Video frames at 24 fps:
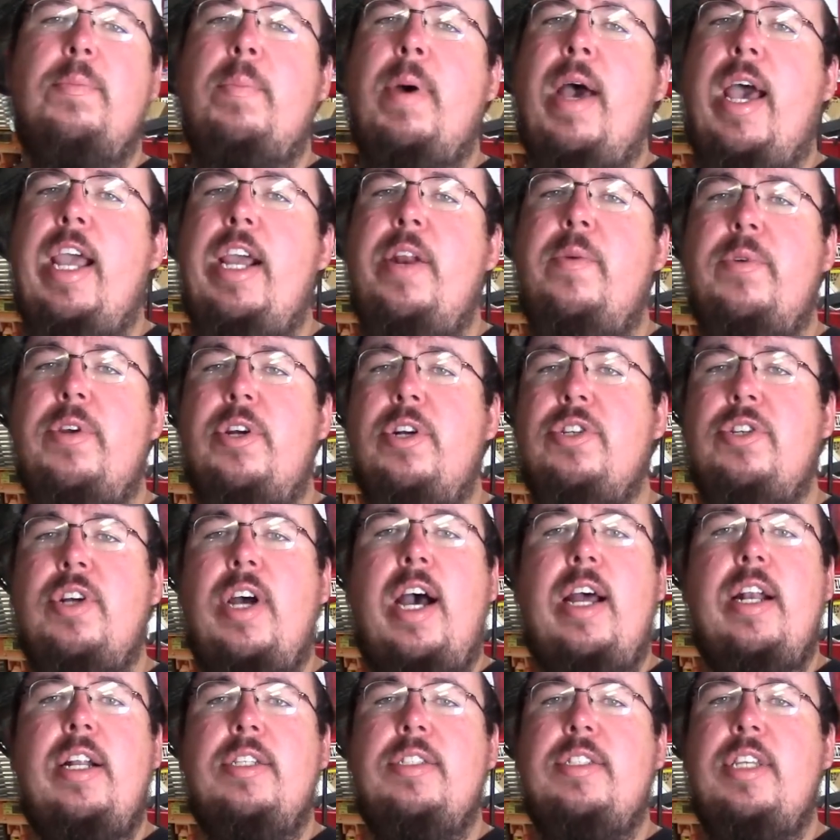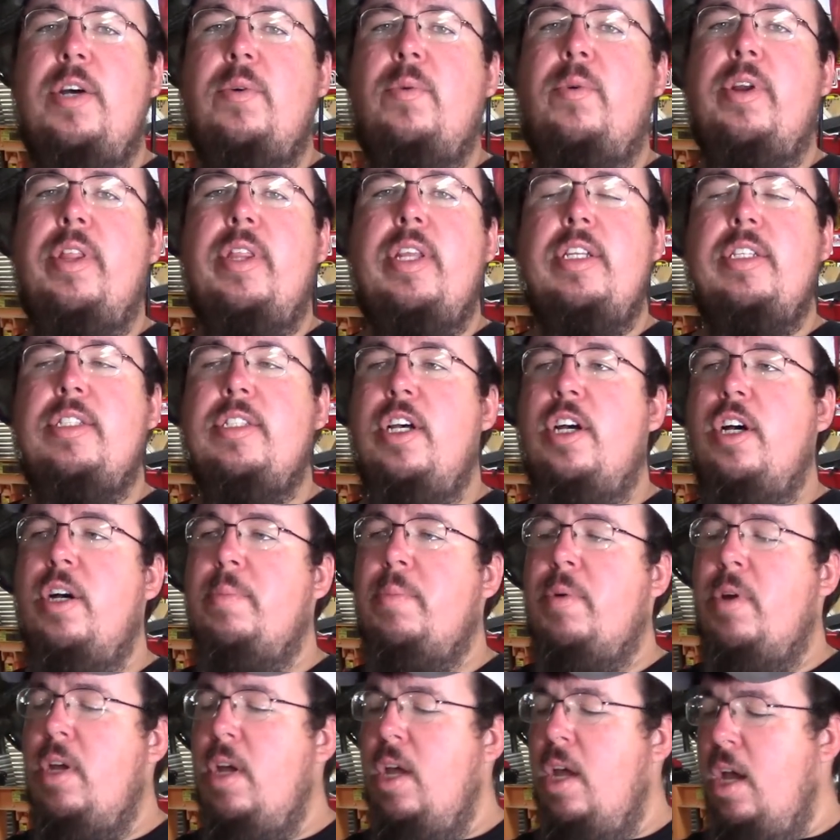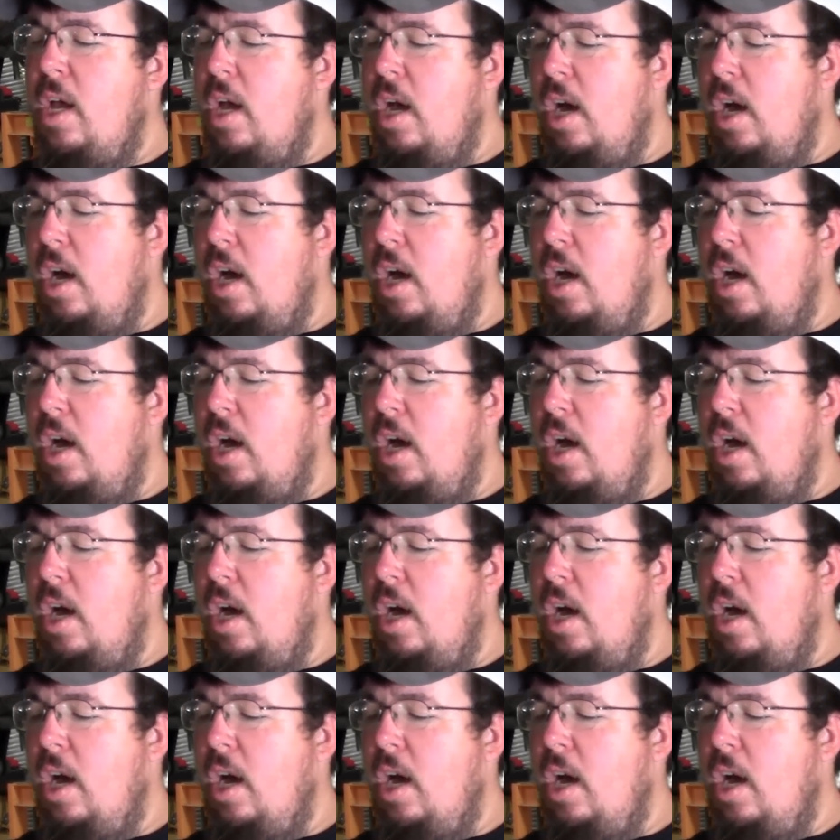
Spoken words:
pain when you're trying to set one of these up.